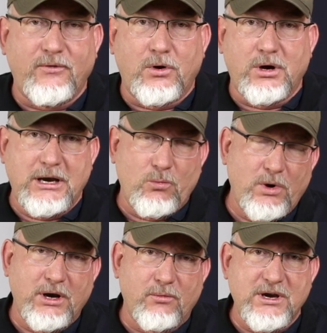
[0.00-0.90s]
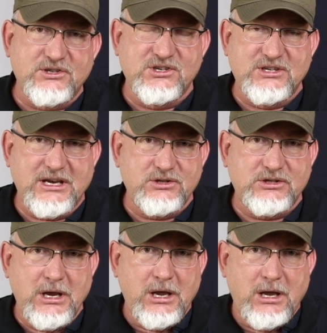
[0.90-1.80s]
One of the reasons is
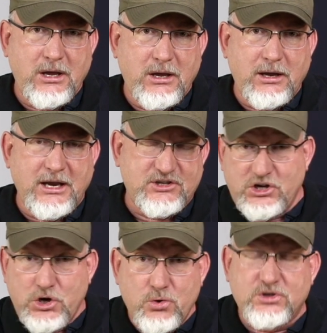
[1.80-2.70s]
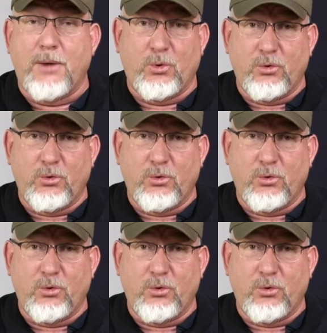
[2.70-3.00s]
it's a used upper receiver